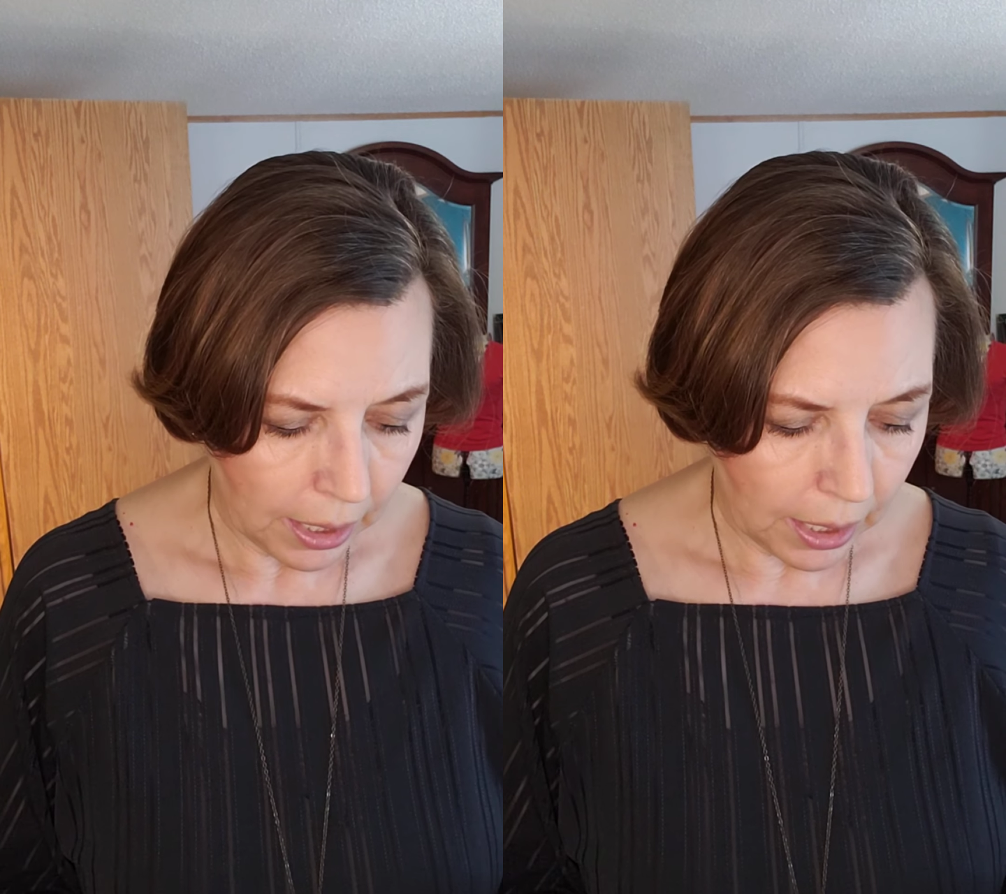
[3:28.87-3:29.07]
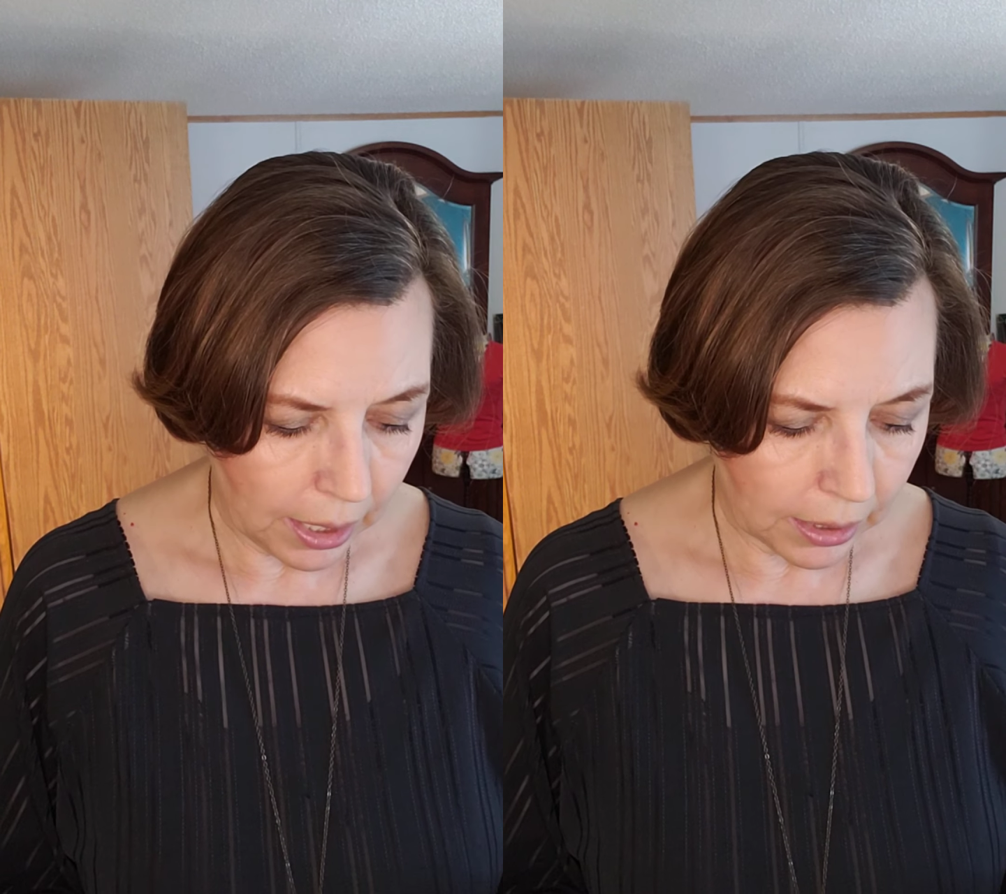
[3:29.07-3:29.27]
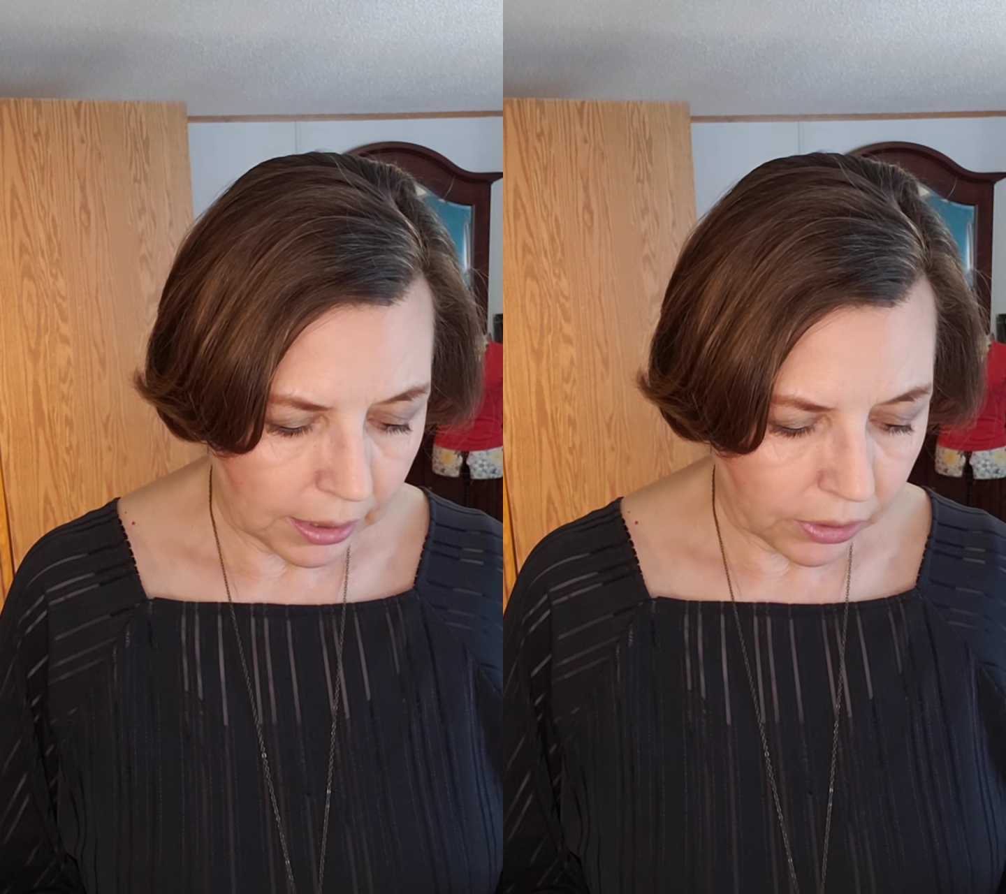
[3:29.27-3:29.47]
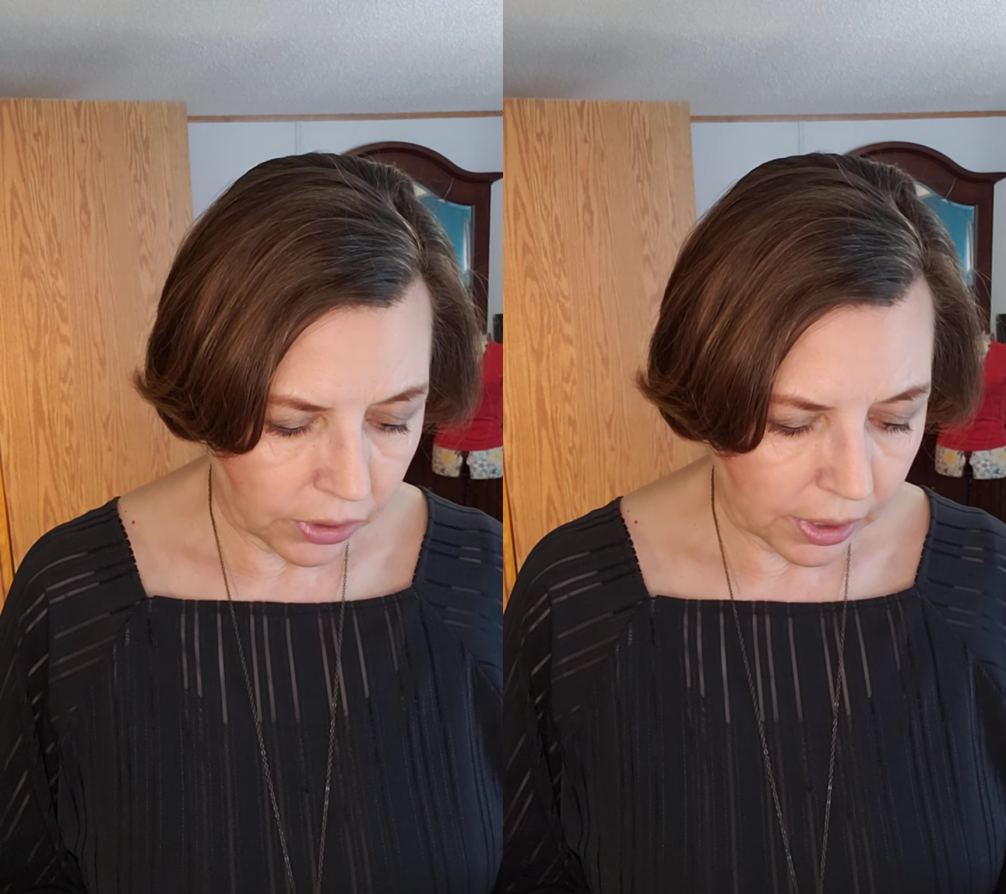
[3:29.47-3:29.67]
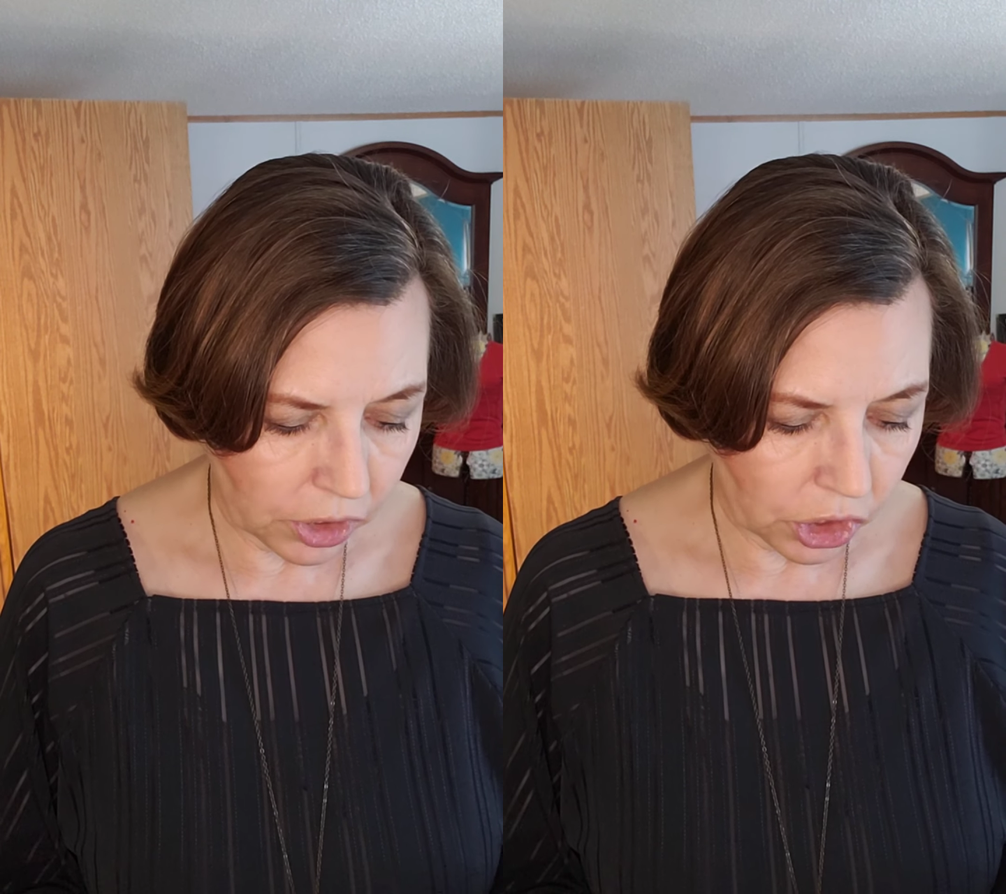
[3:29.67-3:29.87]
And their
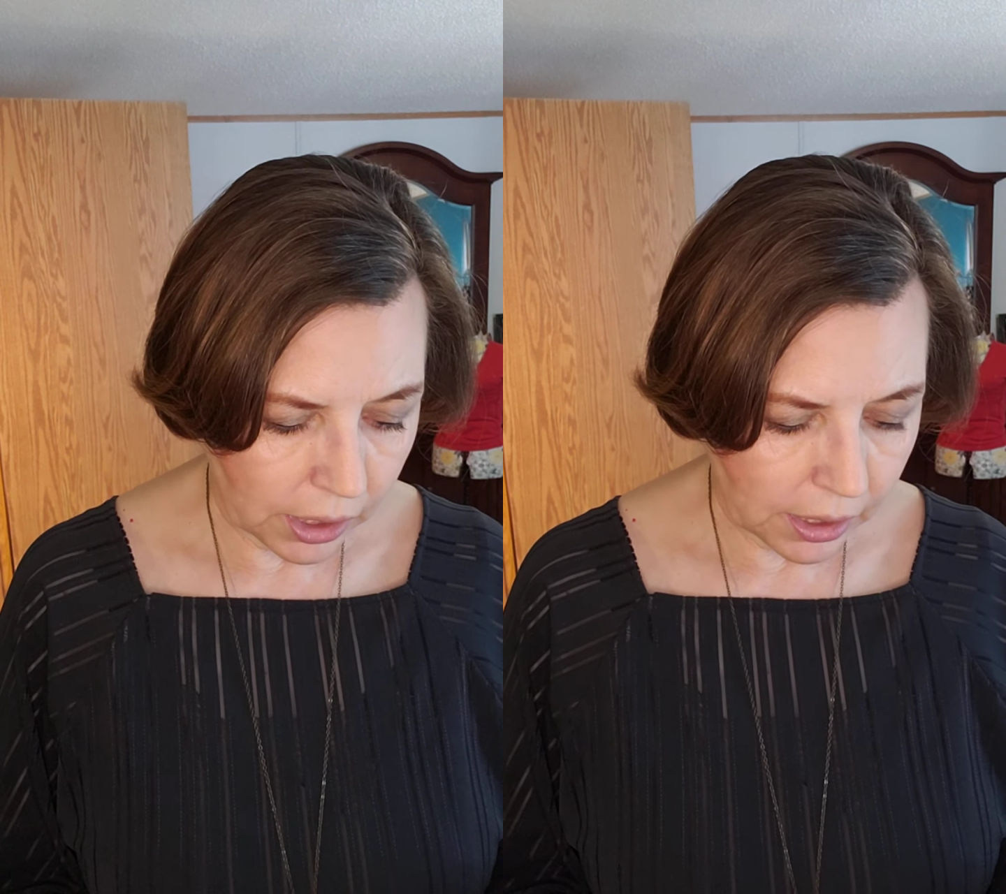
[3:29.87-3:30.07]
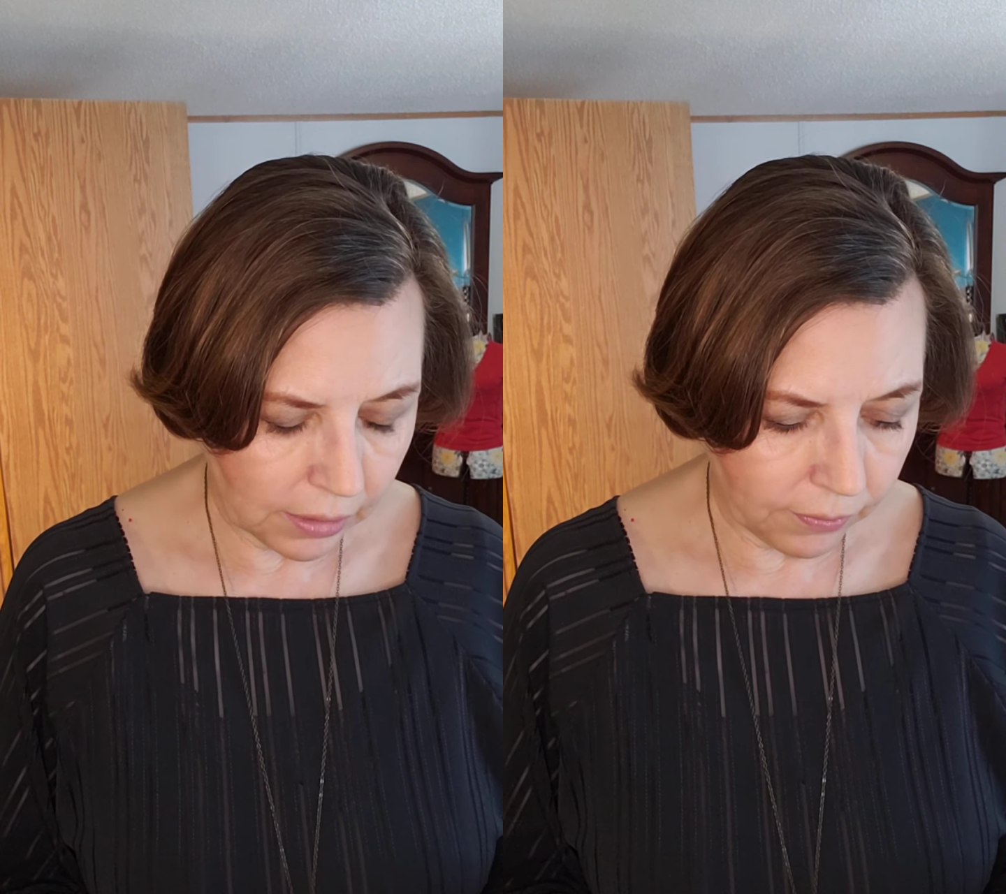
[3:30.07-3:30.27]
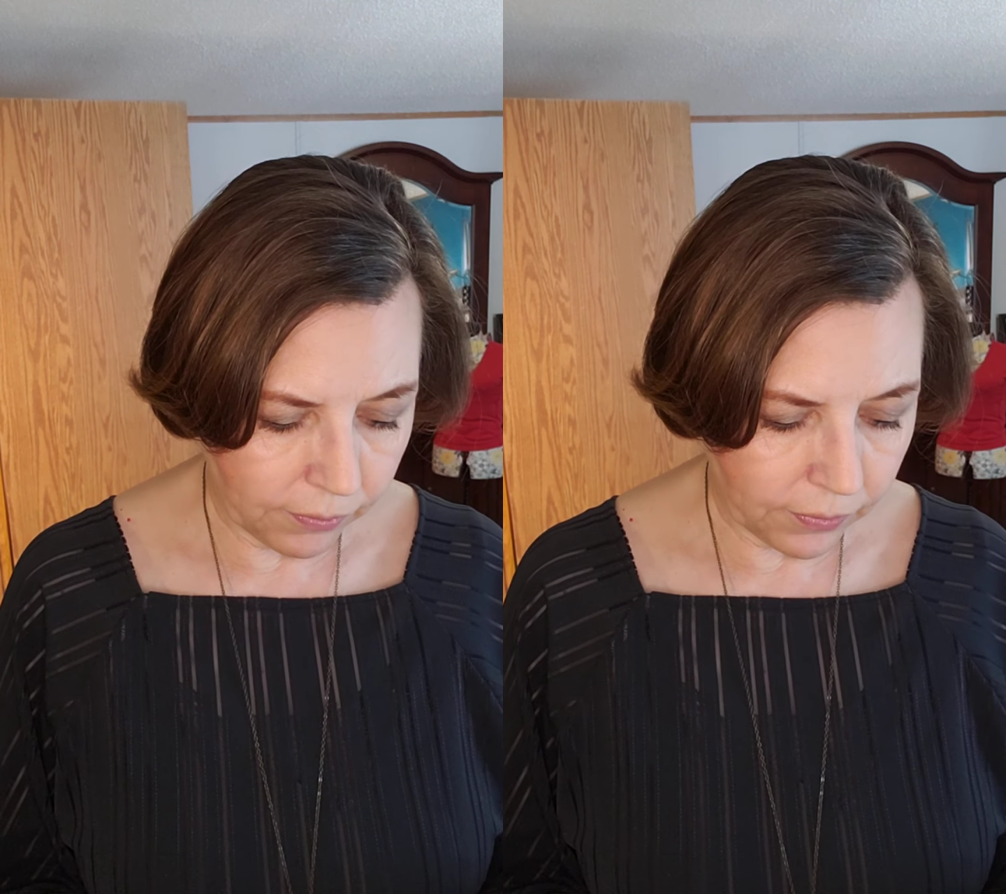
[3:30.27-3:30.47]
suggested